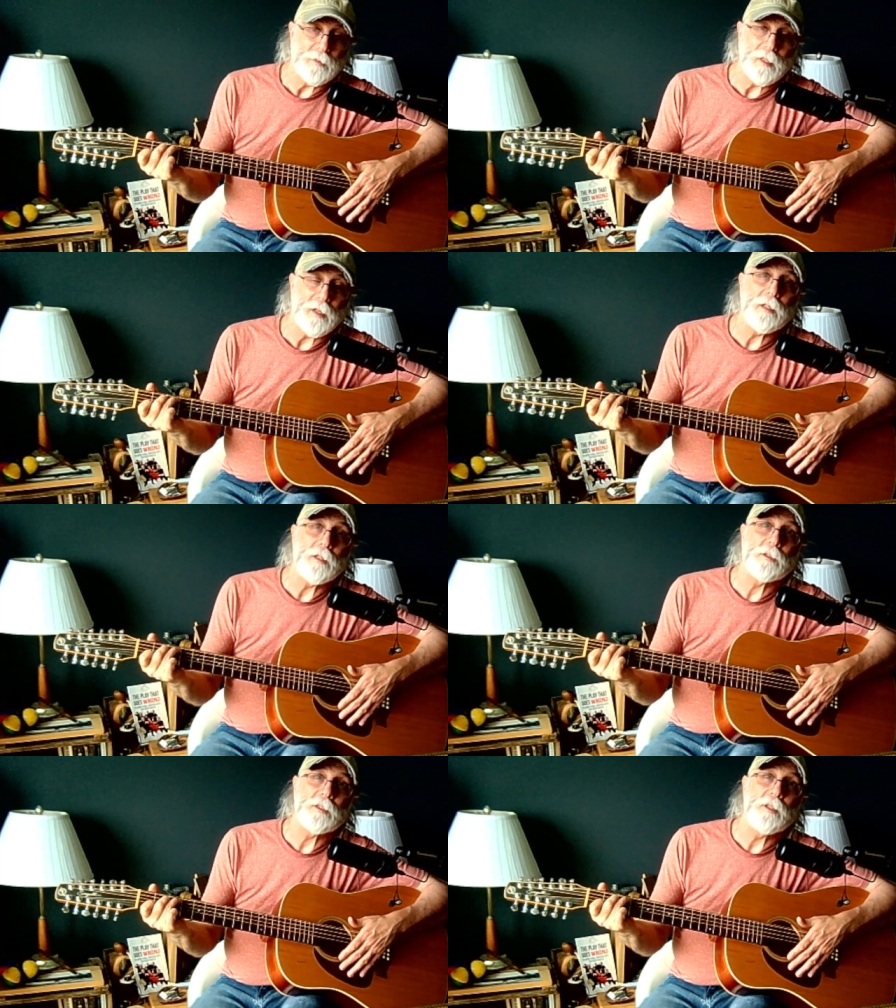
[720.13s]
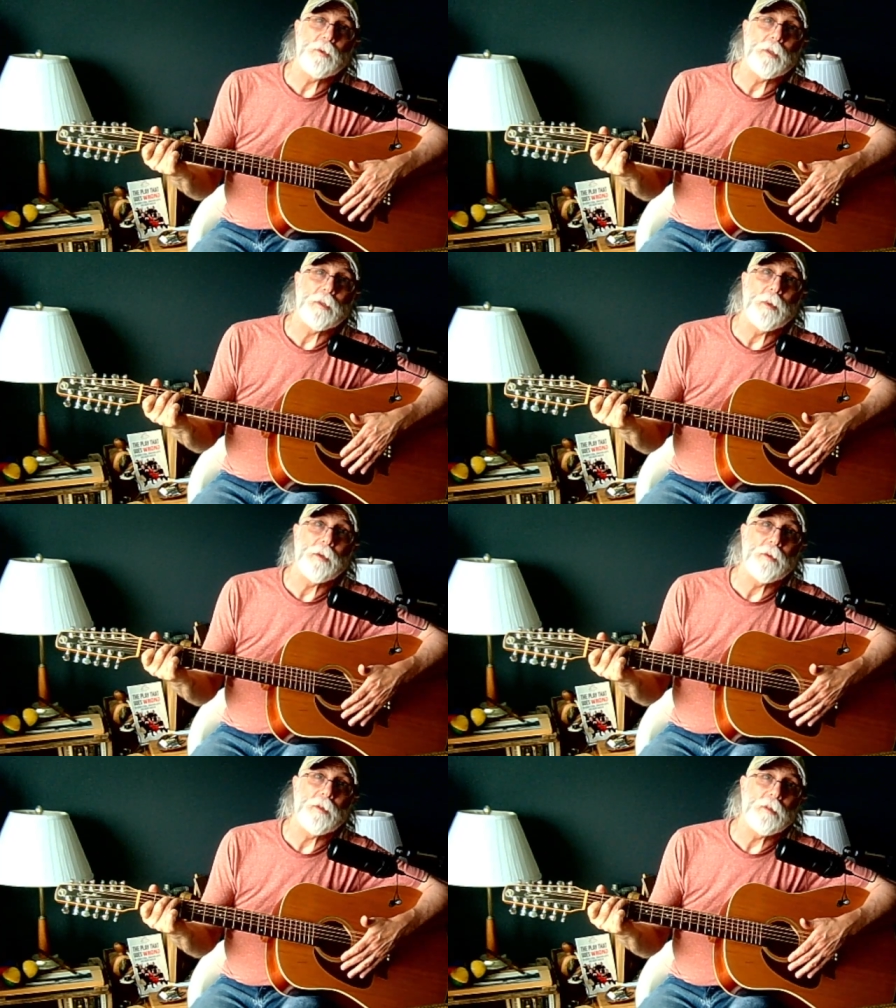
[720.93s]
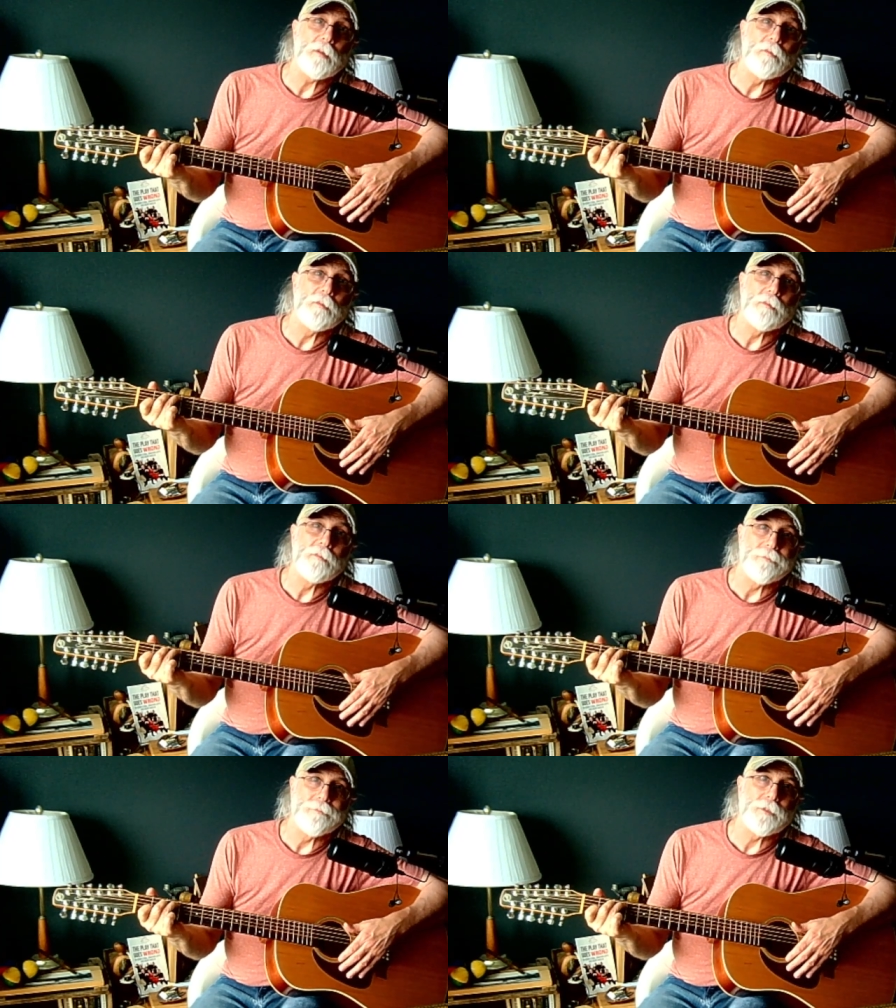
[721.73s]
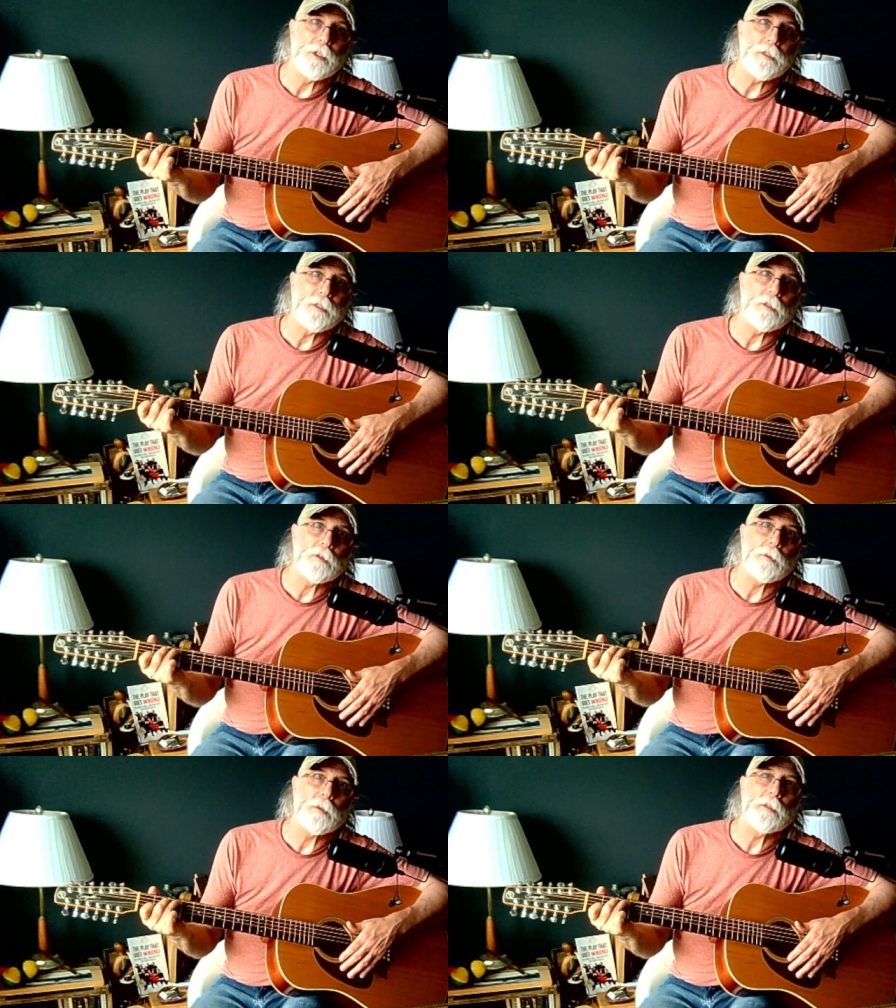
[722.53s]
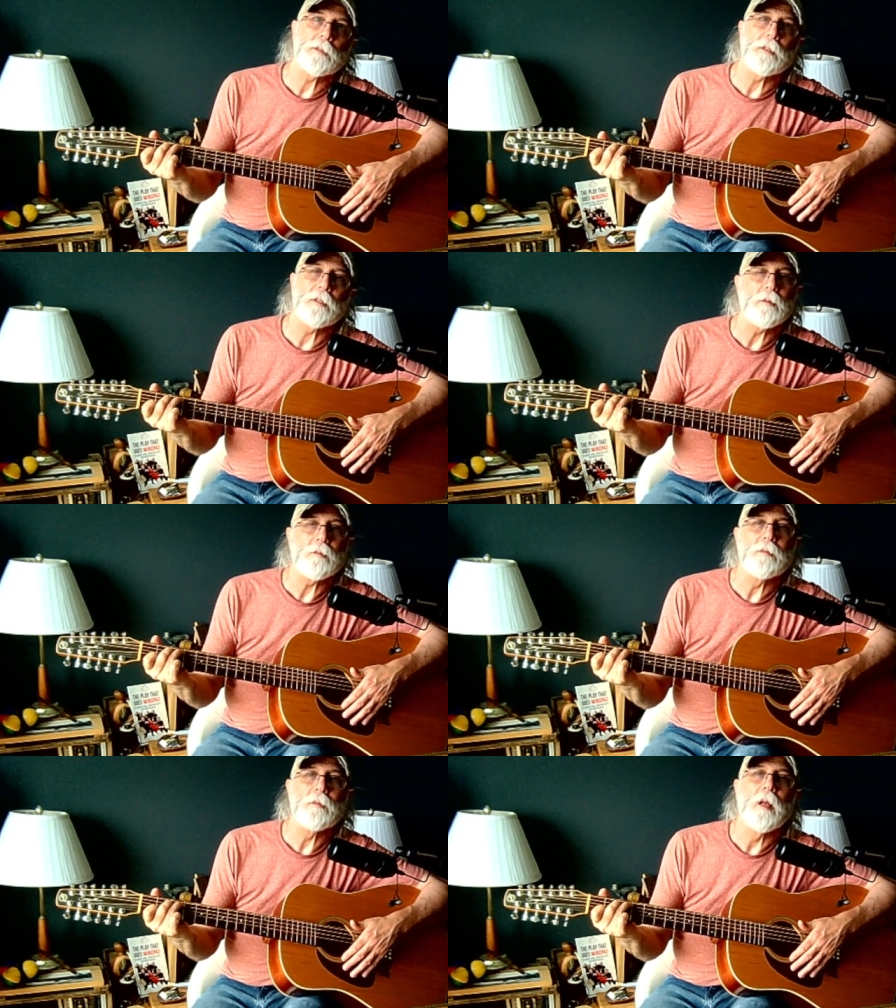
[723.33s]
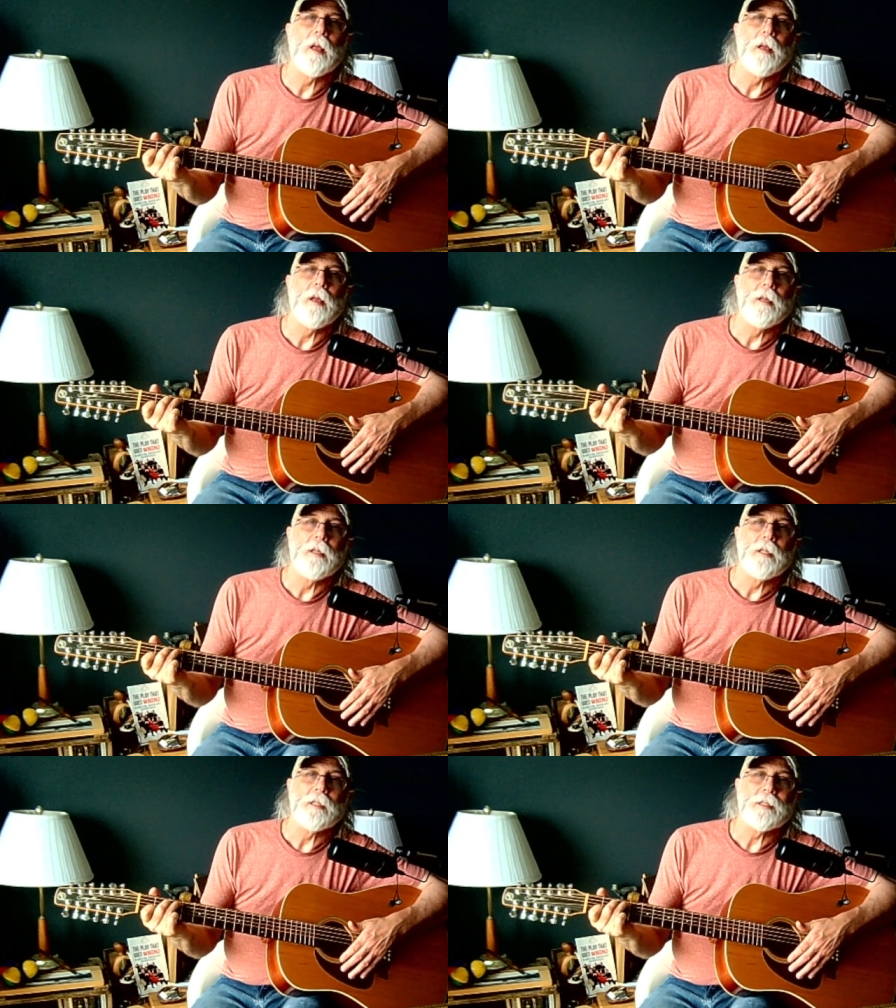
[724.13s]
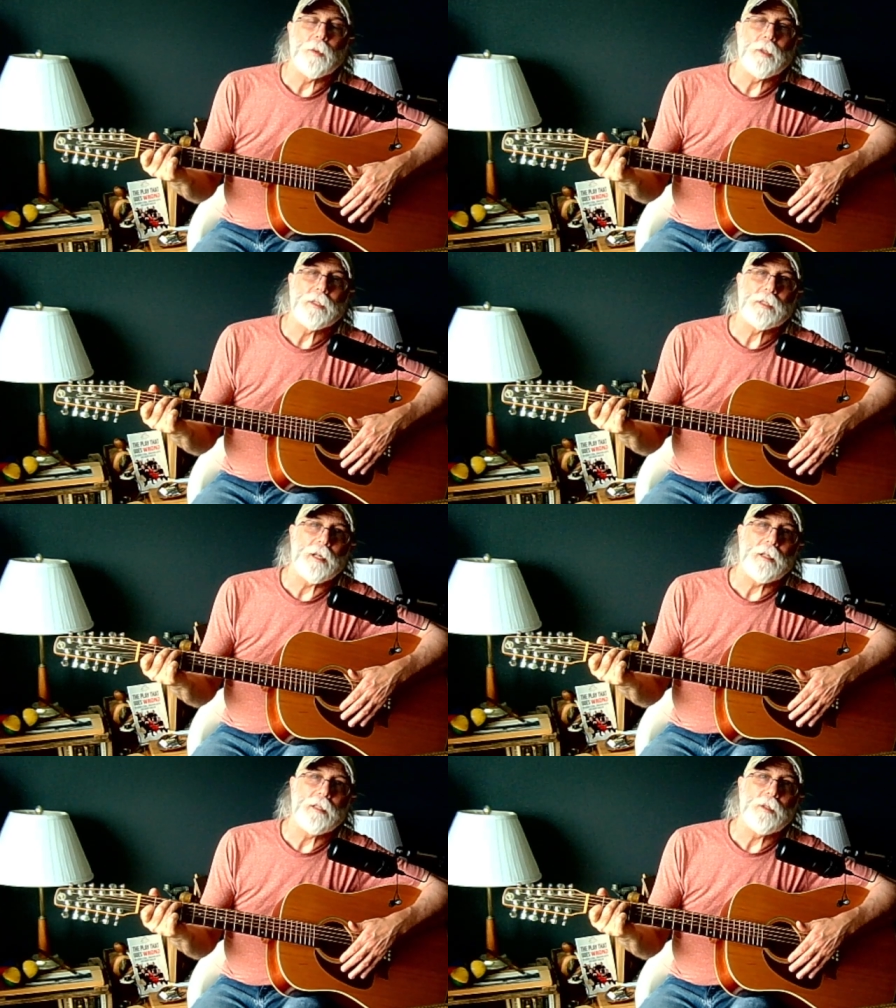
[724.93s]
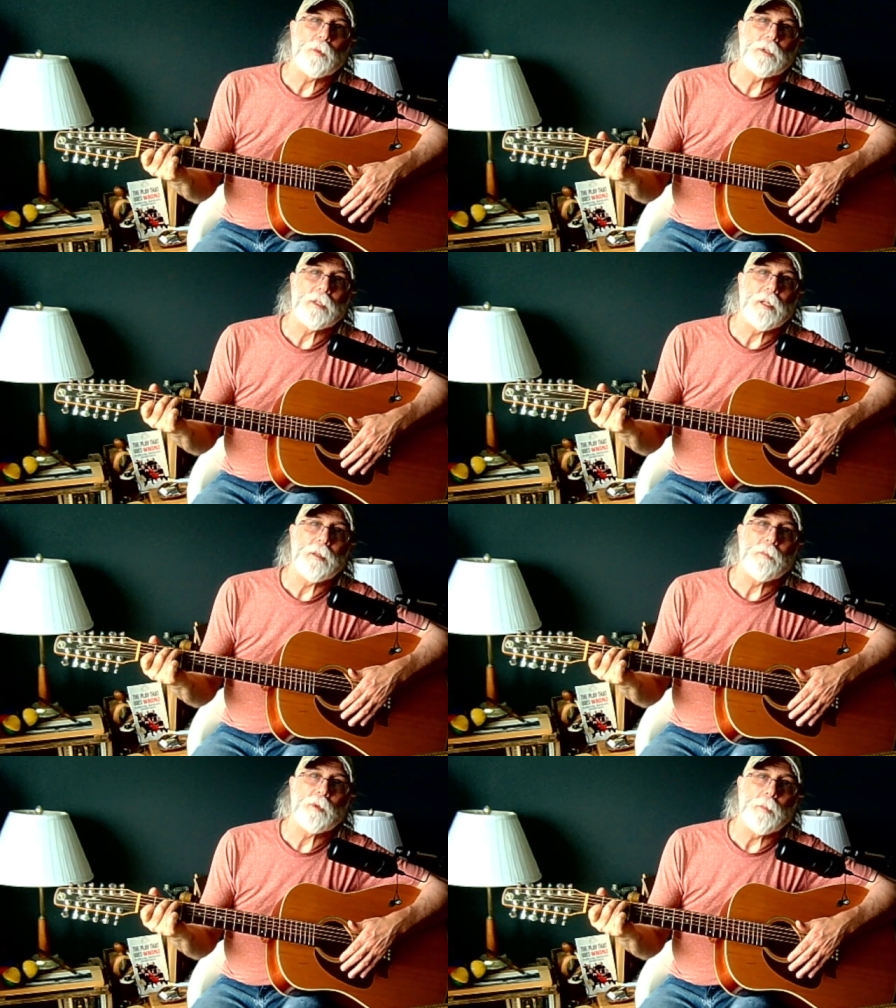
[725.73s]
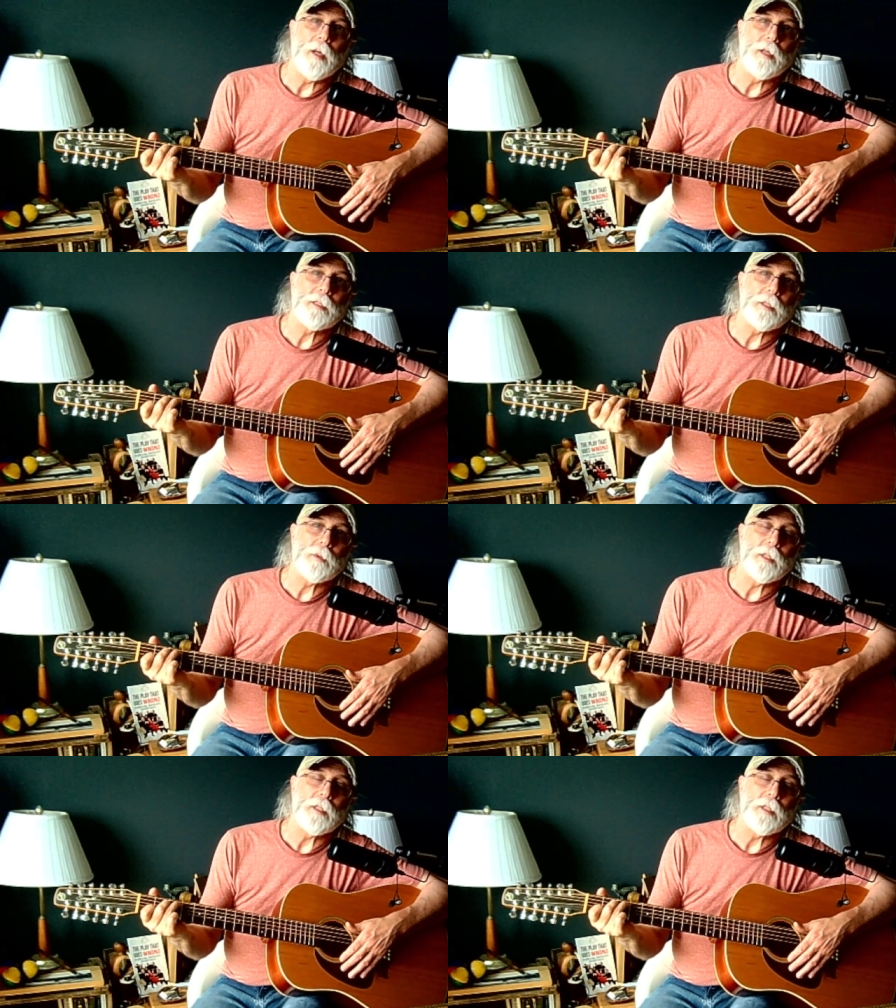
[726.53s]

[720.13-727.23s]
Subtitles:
nothing else to do with them other than change the strings. And so I decided it was time to buy something